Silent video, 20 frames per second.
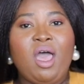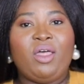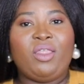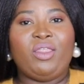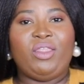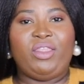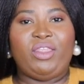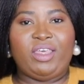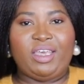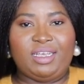
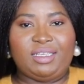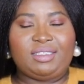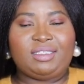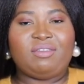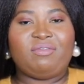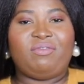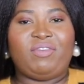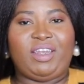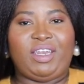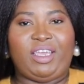this
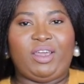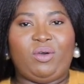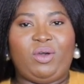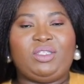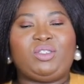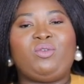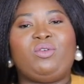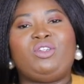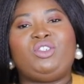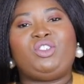video
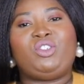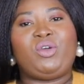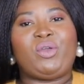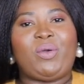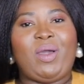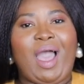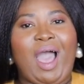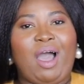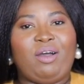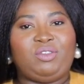is going to show you
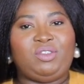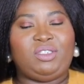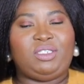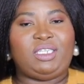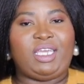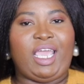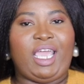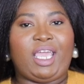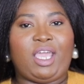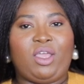how to
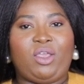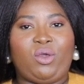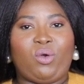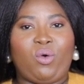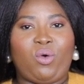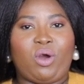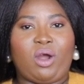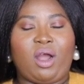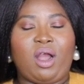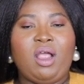take
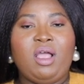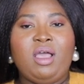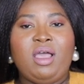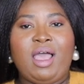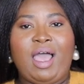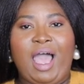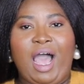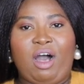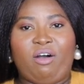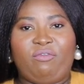your
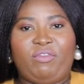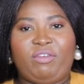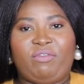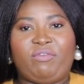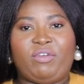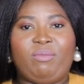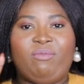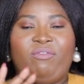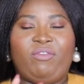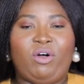outfit
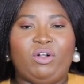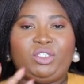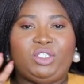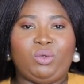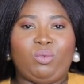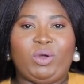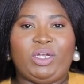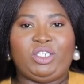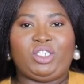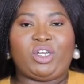from fall to
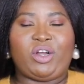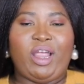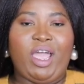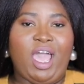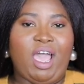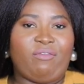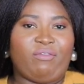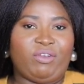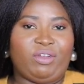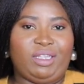winter
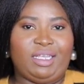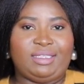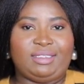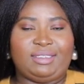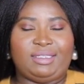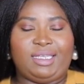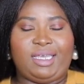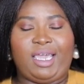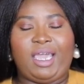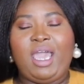
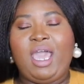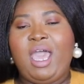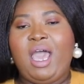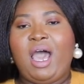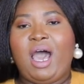effortlessly.